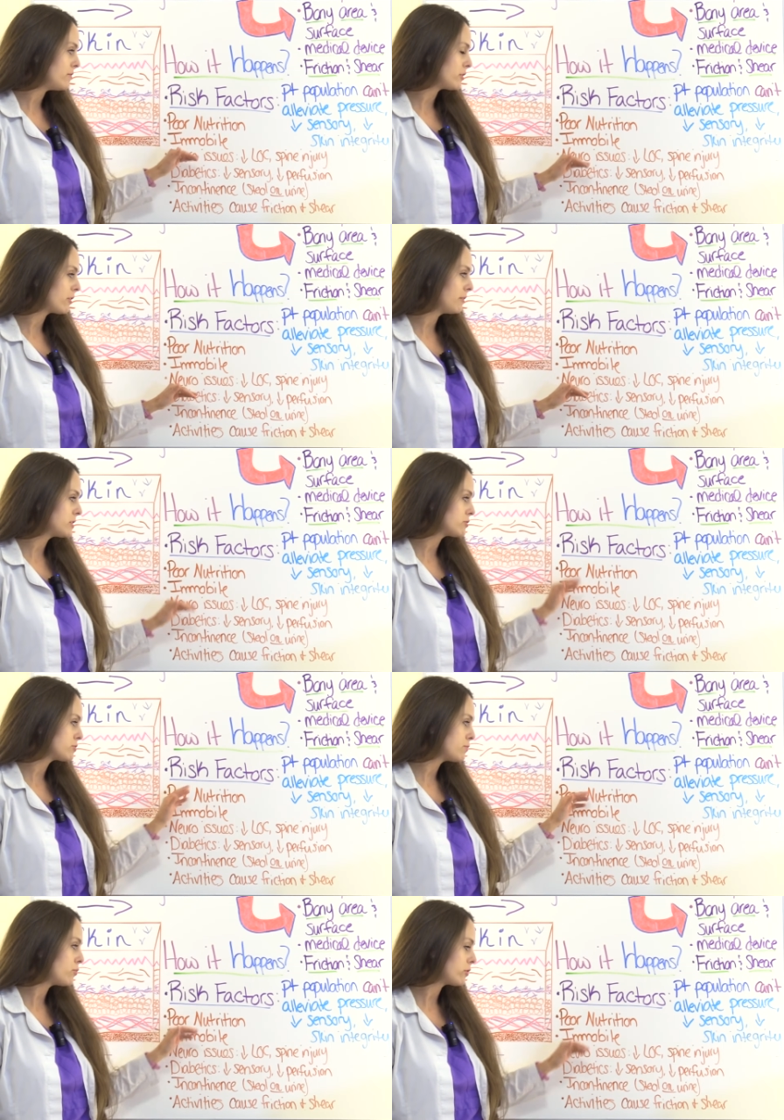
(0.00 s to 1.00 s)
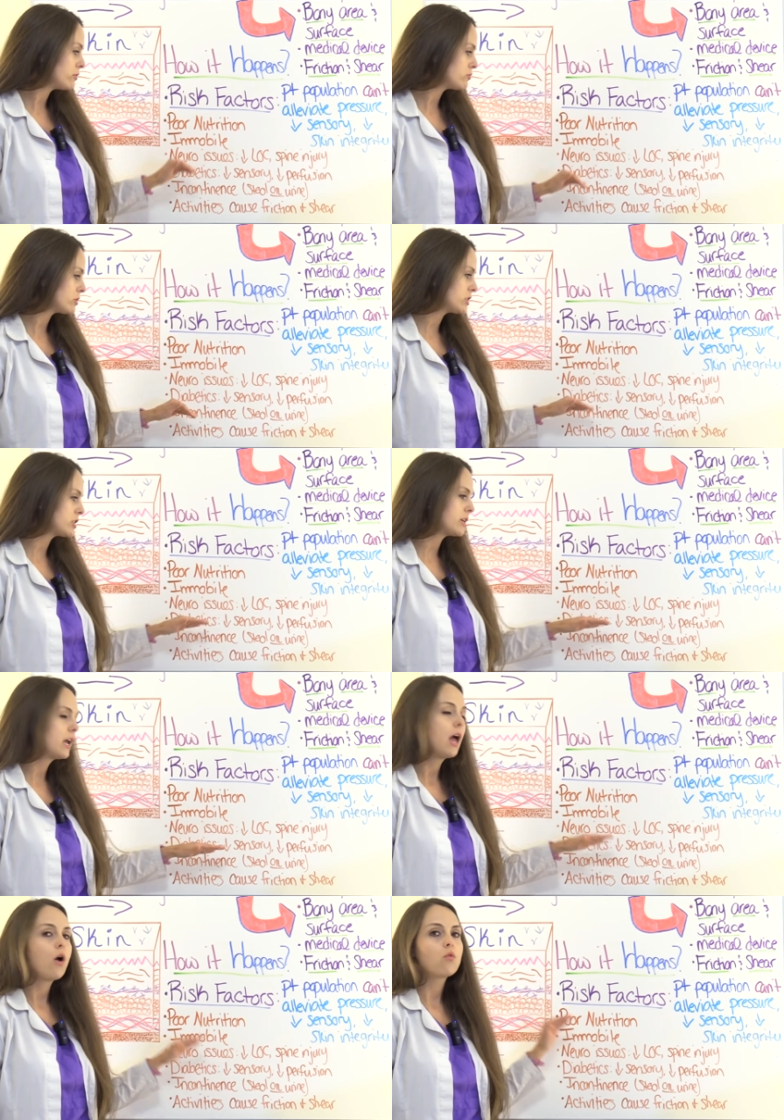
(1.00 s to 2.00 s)
have neuro issues, poor
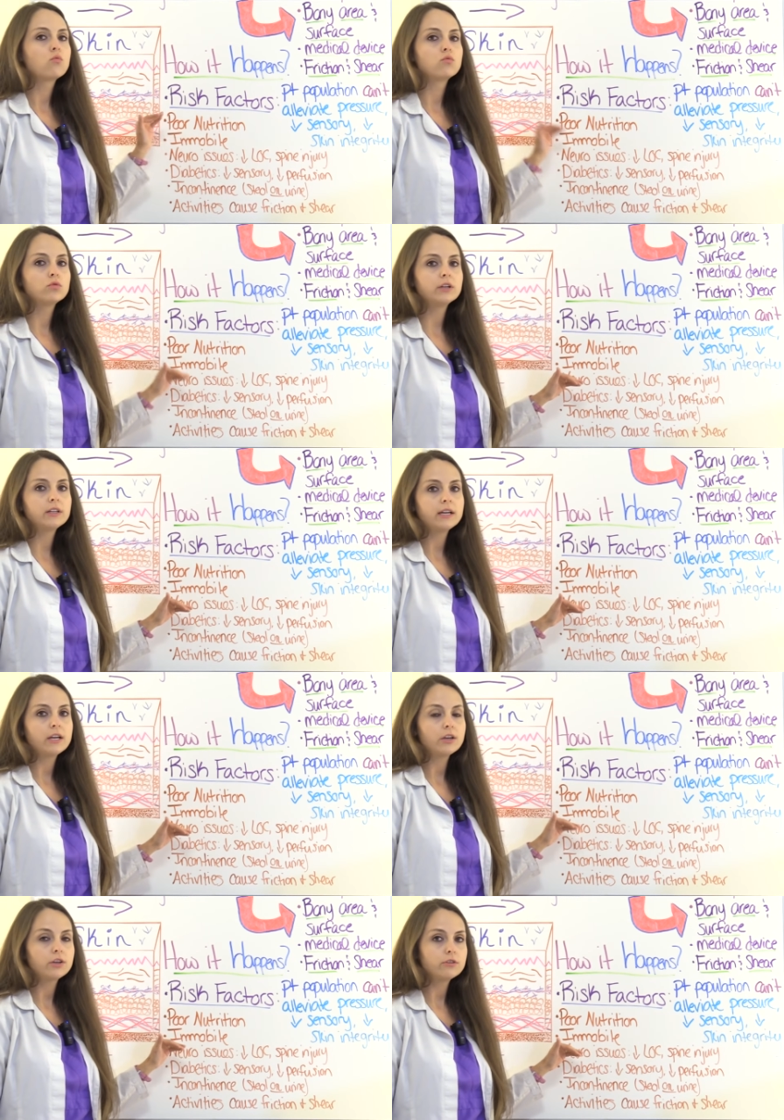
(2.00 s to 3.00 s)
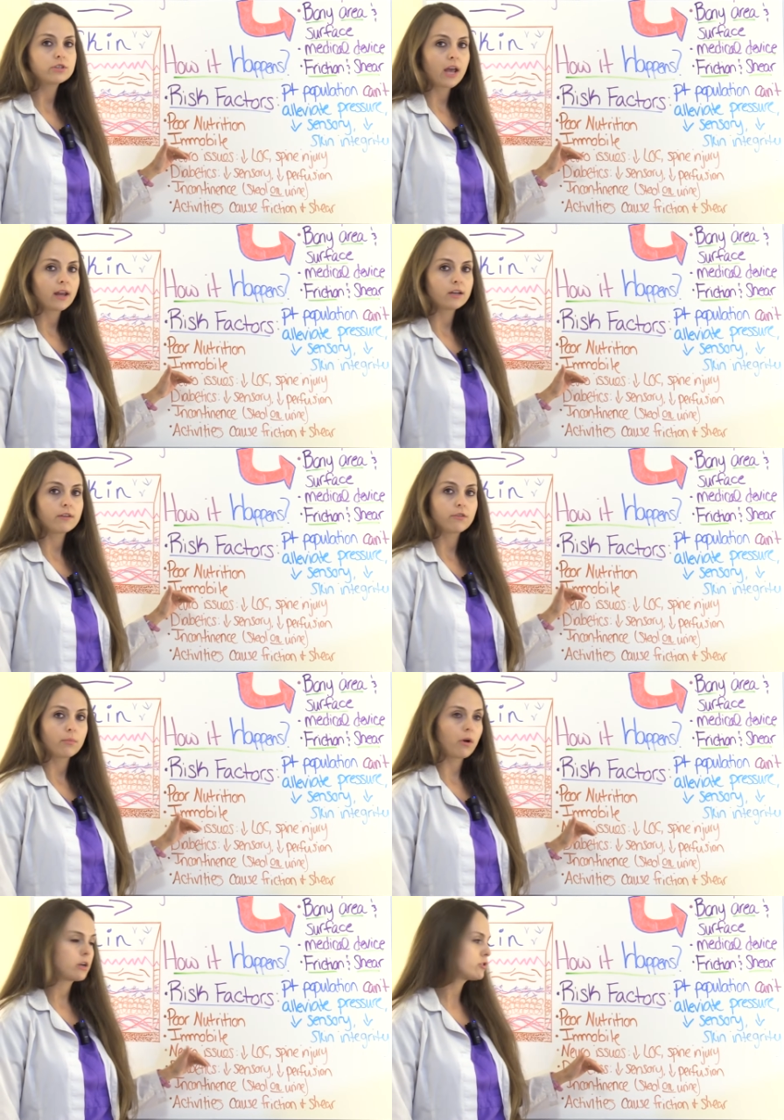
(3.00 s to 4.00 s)
nutrition, really huge candidate for
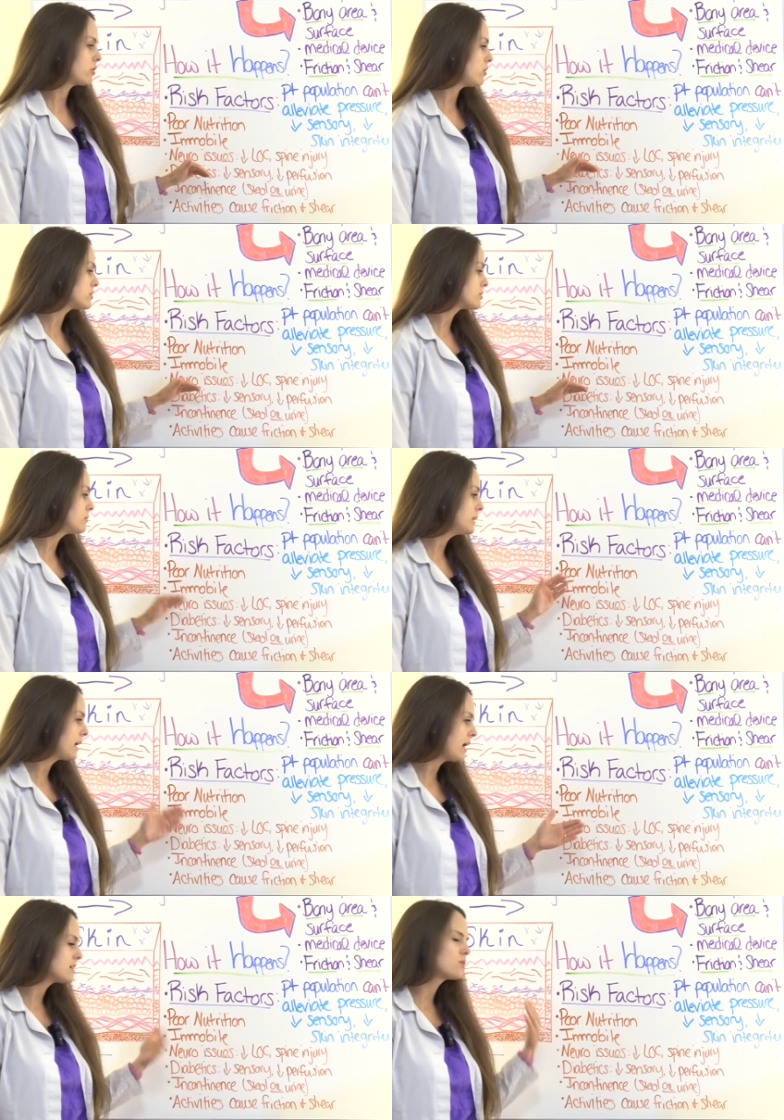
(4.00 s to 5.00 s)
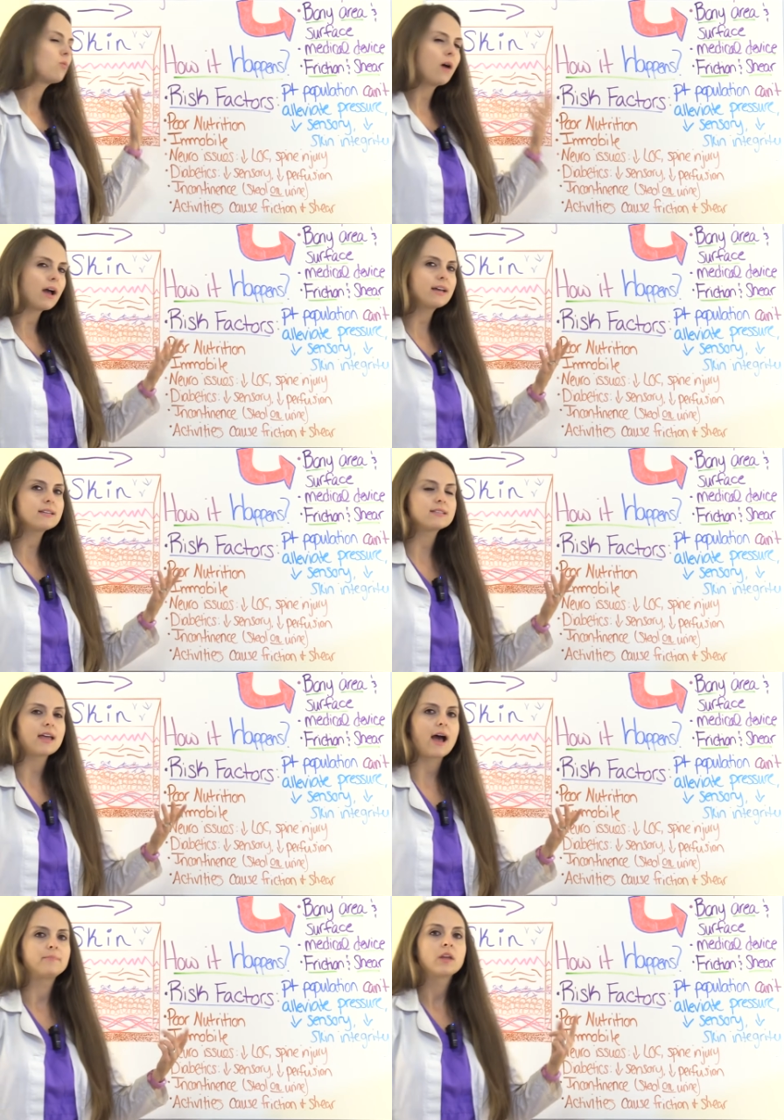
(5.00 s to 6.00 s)
a pressure ulcer because why is
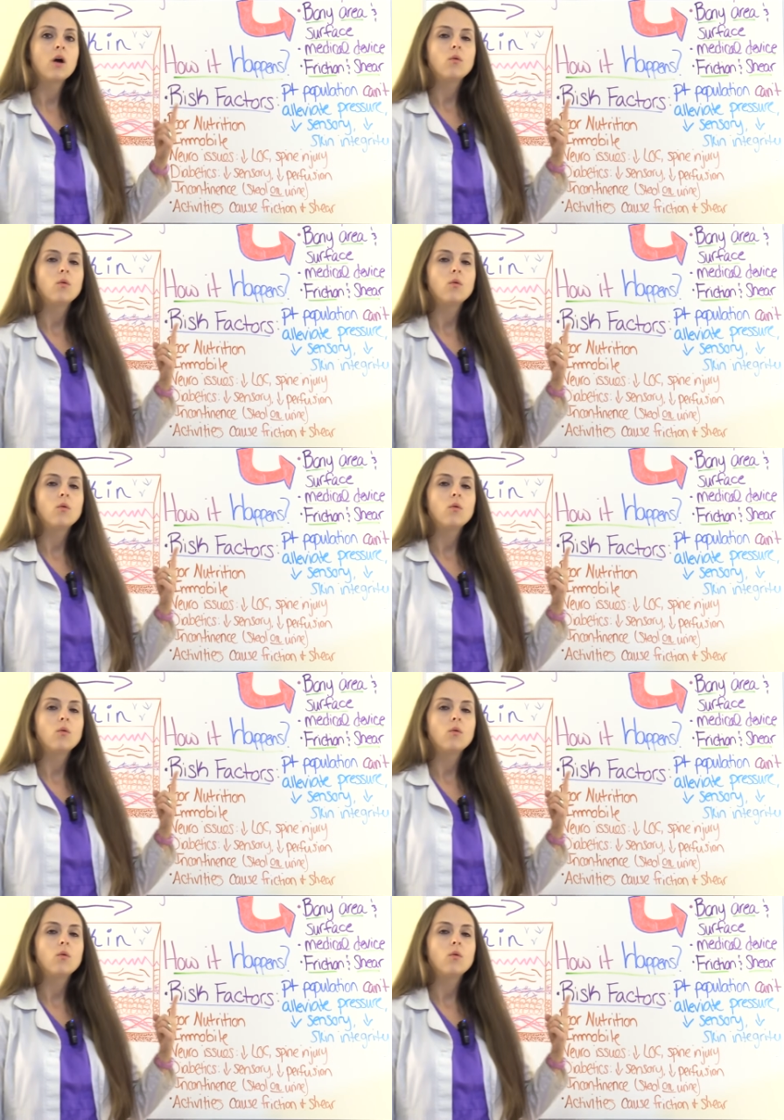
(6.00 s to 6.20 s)
that?